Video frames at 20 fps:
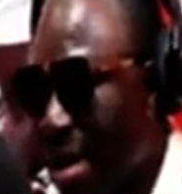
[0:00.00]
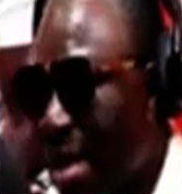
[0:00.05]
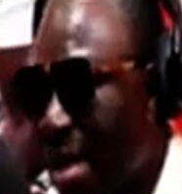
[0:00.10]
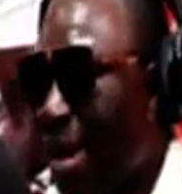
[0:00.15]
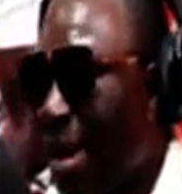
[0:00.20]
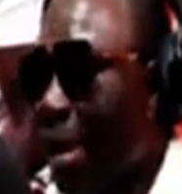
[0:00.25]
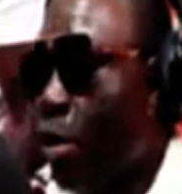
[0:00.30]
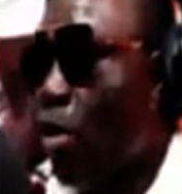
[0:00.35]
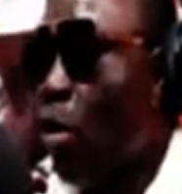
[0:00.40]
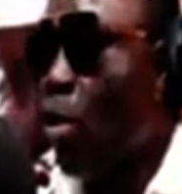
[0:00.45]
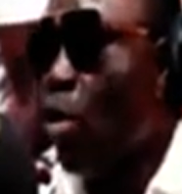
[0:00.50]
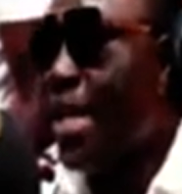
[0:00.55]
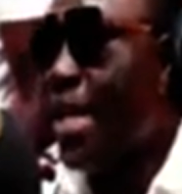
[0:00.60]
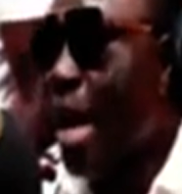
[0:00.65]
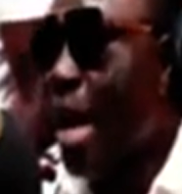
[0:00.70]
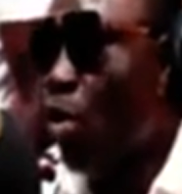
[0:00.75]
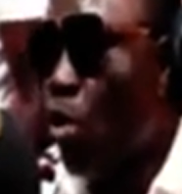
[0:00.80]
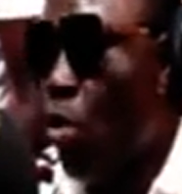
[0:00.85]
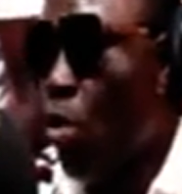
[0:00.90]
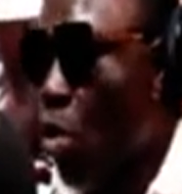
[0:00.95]
but don't see
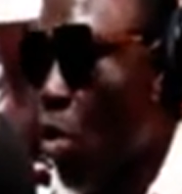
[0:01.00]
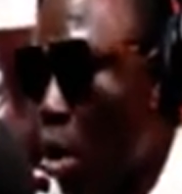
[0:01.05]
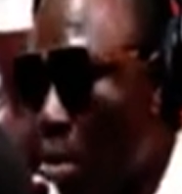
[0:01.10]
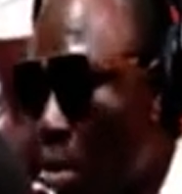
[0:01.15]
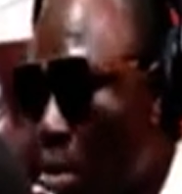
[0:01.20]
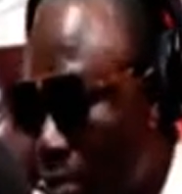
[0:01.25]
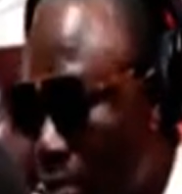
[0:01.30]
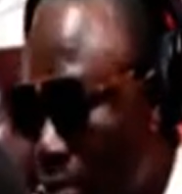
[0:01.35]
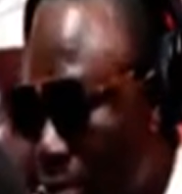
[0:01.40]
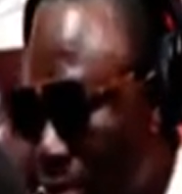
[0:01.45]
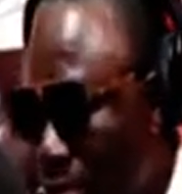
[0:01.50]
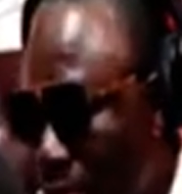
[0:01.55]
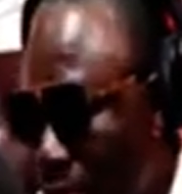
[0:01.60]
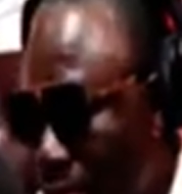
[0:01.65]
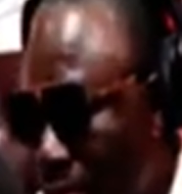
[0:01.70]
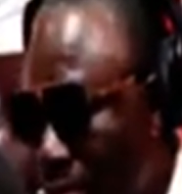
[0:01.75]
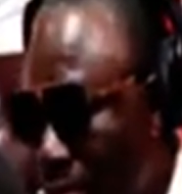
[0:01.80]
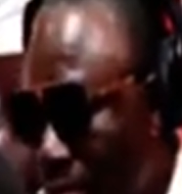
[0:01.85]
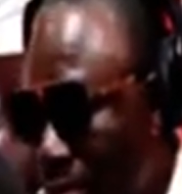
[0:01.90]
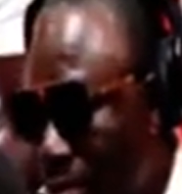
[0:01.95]
and come on.
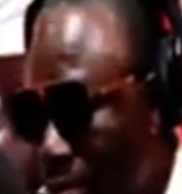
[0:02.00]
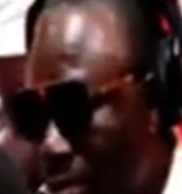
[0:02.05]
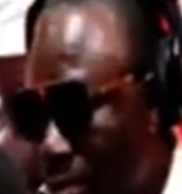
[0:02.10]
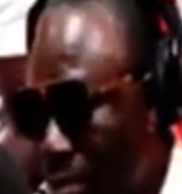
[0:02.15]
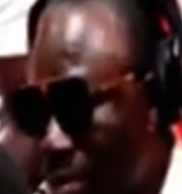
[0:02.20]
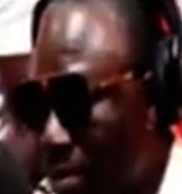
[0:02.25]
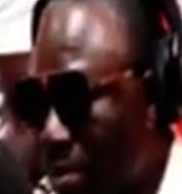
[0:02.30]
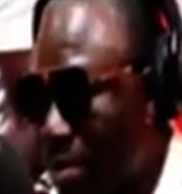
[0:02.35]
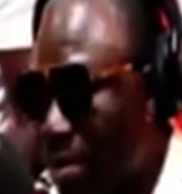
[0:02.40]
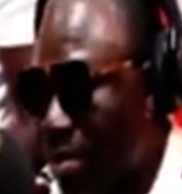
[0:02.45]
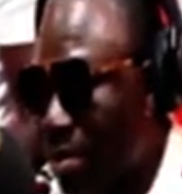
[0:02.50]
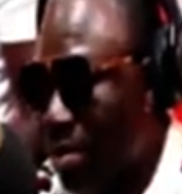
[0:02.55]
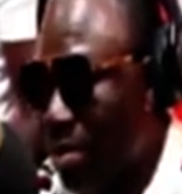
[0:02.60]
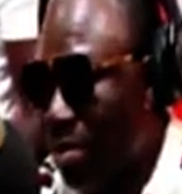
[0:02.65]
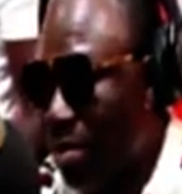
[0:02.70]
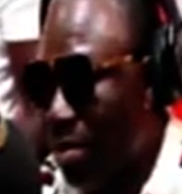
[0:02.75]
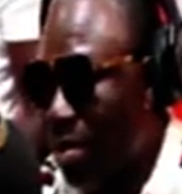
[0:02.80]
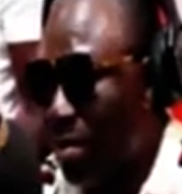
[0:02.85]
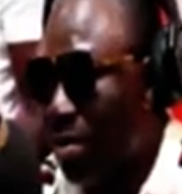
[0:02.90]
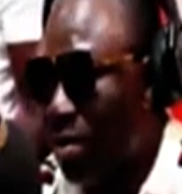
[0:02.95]
A
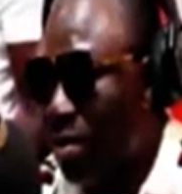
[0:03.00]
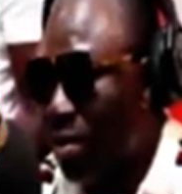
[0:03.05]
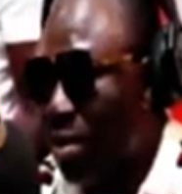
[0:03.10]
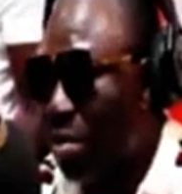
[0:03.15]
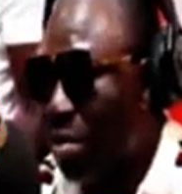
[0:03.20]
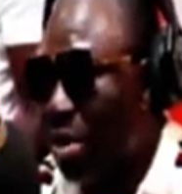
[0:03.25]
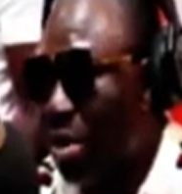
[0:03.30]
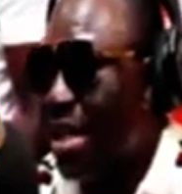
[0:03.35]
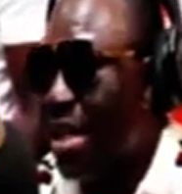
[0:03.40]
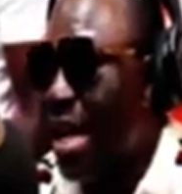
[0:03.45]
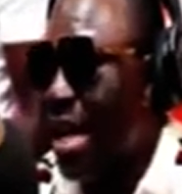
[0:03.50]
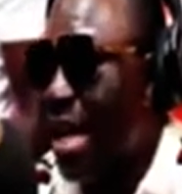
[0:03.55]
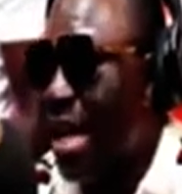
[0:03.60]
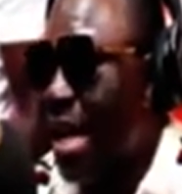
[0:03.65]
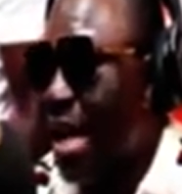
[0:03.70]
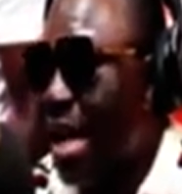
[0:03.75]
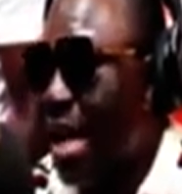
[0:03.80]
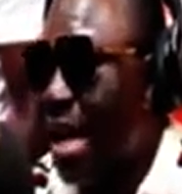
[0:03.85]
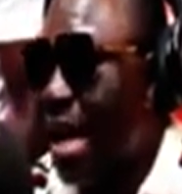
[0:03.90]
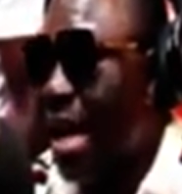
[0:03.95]
people, she said,
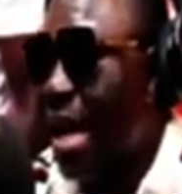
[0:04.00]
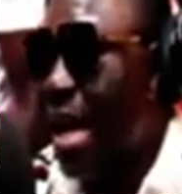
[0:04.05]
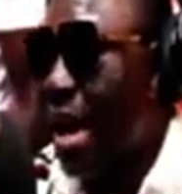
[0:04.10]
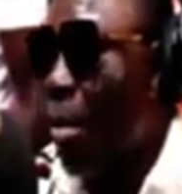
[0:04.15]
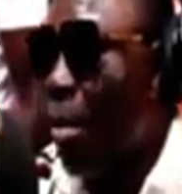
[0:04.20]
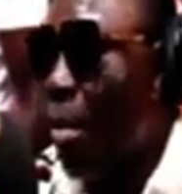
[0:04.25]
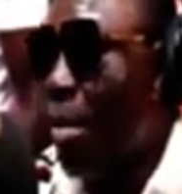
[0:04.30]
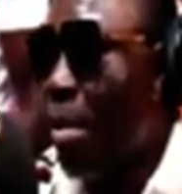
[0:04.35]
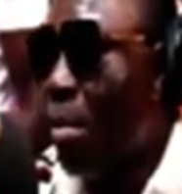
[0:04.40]
I have one